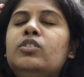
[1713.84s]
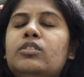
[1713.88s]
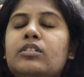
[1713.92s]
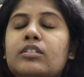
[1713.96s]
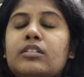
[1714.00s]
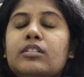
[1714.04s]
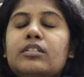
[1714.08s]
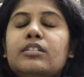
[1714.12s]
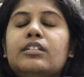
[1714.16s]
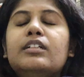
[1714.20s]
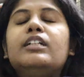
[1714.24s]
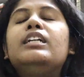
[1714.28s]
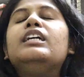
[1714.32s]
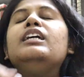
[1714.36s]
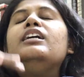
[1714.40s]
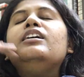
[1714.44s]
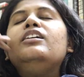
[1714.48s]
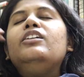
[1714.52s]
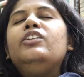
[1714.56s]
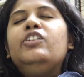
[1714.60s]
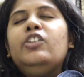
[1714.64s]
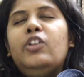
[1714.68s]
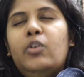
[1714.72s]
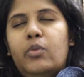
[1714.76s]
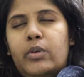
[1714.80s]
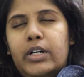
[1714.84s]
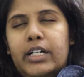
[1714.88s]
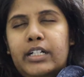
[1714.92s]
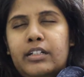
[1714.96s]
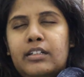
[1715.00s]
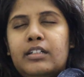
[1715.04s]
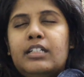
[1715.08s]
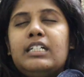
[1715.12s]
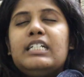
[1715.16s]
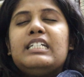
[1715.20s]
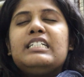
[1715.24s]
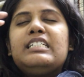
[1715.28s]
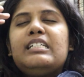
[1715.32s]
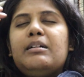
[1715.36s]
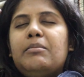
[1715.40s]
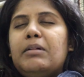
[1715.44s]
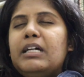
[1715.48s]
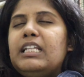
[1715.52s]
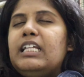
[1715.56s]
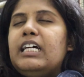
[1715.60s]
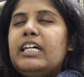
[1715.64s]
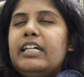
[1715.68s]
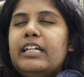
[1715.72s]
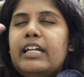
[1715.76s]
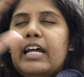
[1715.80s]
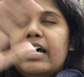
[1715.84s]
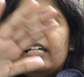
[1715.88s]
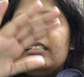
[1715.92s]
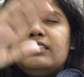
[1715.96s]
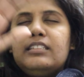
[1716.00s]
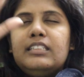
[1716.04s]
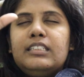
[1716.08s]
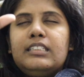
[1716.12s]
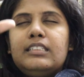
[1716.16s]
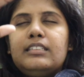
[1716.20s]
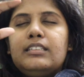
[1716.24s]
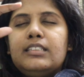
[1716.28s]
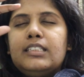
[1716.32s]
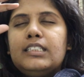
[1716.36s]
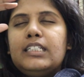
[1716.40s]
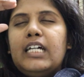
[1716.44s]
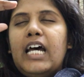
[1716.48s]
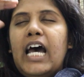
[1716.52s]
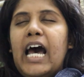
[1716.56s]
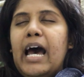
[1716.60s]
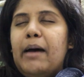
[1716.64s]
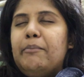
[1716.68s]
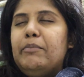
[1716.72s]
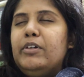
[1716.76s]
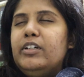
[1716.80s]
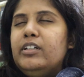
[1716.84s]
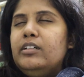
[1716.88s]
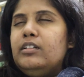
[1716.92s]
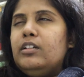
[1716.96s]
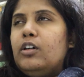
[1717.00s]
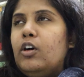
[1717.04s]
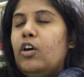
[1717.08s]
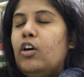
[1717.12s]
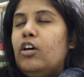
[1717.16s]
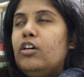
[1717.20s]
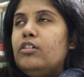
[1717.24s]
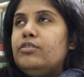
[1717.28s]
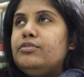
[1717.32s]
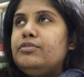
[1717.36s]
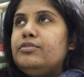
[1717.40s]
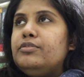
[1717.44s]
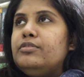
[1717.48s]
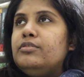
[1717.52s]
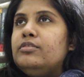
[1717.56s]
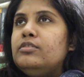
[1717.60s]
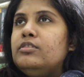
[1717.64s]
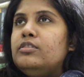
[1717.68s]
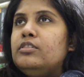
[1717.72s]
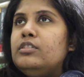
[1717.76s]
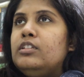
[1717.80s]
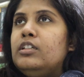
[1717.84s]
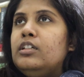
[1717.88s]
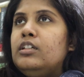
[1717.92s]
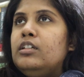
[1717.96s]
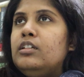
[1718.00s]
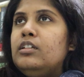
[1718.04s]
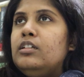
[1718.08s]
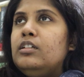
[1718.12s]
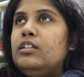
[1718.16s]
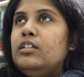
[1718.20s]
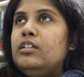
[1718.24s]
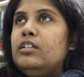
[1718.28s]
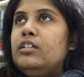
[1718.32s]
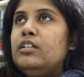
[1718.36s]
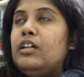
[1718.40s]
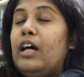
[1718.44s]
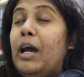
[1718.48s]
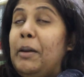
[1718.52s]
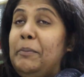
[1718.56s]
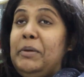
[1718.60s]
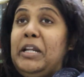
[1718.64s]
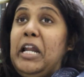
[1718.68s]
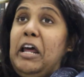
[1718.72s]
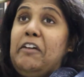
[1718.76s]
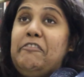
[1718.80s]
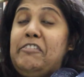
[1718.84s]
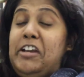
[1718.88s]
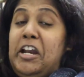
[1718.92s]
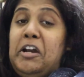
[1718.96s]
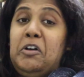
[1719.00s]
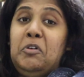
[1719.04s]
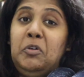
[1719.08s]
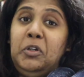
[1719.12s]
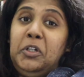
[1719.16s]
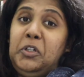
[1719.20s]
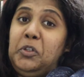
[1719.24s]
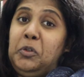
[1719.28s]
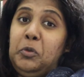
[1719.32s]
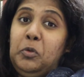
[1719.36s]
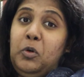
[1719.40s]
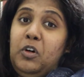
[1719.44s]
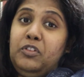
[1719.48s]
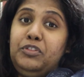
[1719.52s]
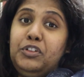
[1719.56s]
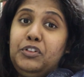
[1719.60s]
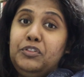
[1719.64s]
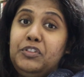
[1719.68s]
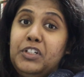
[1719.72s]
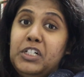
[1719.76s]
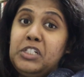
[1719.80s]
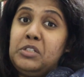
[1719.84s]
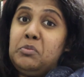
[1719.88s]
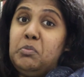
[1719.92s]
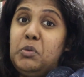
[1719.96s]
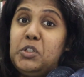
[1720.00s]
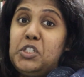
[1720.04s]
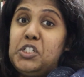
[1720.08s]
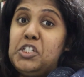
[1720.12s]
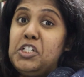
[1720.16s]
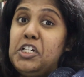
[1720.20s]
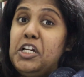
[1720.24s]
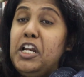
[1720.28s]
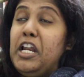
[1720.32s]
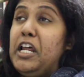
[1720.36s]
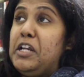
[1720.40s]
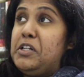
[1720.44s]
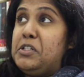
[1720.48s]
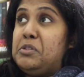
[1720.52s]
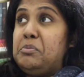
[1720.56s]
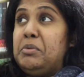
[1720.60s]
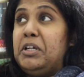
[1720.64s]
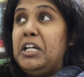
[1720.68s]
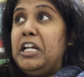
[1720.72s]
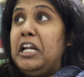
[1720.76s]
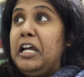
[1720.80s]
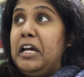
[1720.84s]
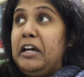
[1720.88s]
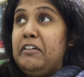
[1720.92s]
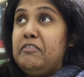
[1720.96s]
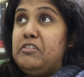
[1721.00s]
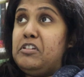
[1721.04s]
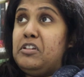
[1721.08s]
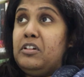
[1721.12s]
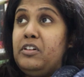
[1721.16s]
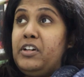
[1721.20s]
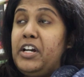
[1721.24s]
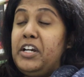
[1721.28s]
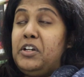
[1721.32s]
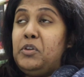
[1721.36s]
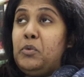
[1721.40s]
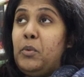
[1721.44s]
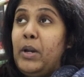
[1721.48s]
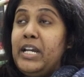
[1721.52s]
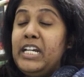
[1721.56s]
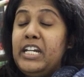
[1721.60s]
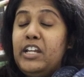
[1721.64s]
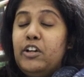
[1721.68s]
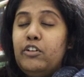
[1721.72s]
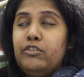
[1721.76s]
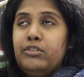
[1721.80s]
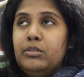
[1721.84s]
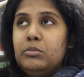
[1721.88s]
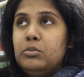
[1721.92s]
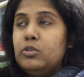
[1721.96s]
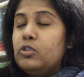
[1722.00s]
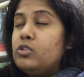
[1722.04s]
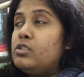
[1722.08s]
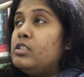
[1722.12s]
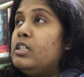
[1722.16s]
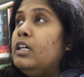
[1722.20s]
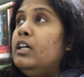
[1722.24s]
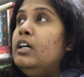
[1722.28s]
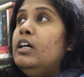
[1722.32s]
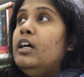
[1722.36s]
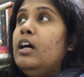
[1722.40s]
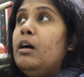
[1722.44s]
Dude. You know what? Sabaa Tahir has this habit of, I mean, I've read only 2 of her works, but still I speak like I've read 20 of her books.